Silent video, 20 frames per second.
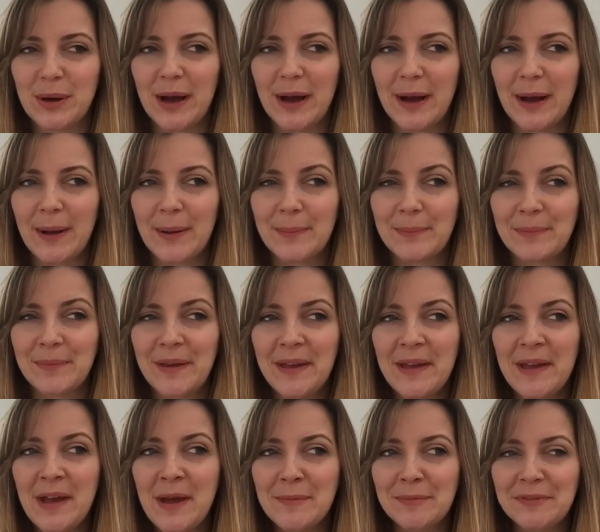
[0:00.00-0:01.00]
Um,
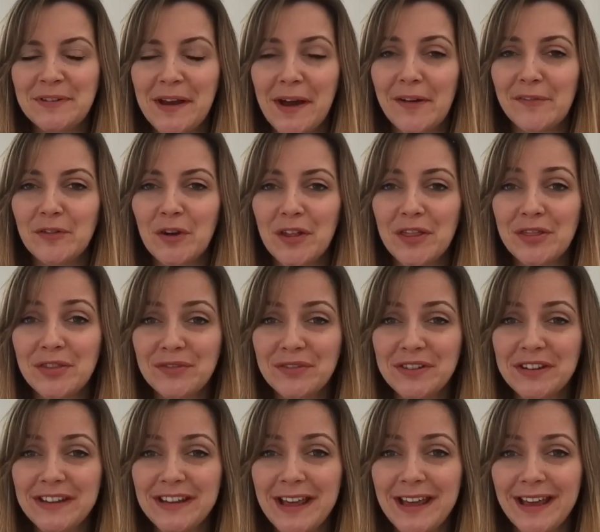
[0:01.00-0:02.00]
but yeah, I've got
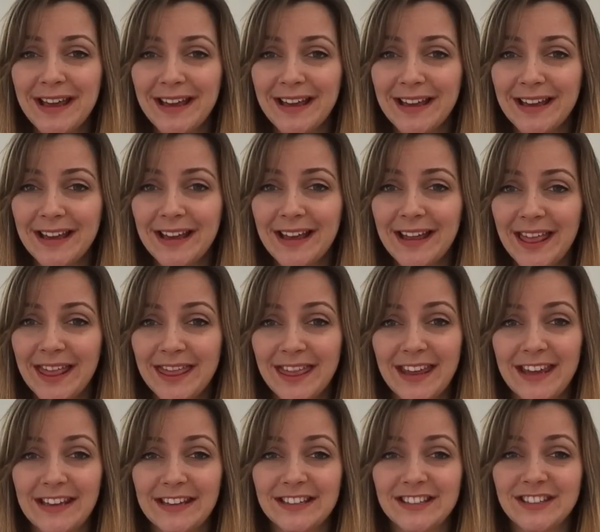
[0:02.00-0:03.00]
three
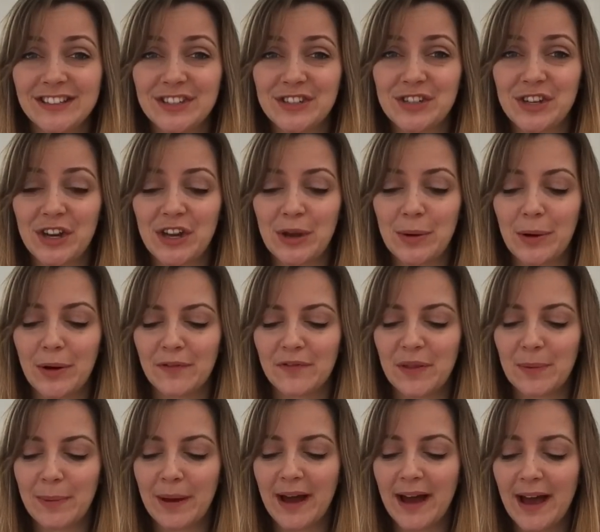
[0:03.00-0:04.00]
things to show you
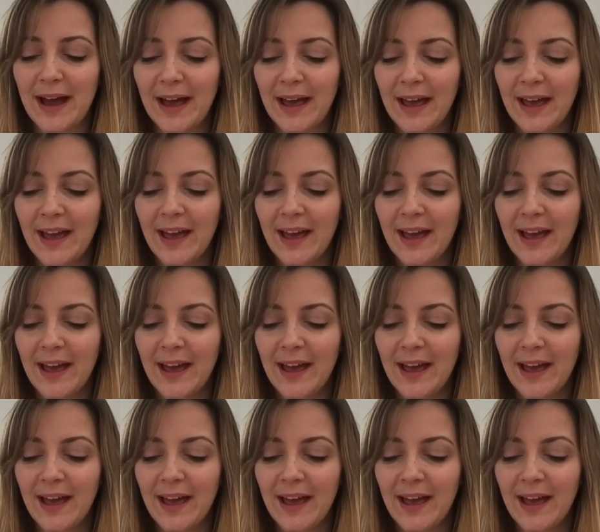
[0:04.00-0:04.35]
off the bat.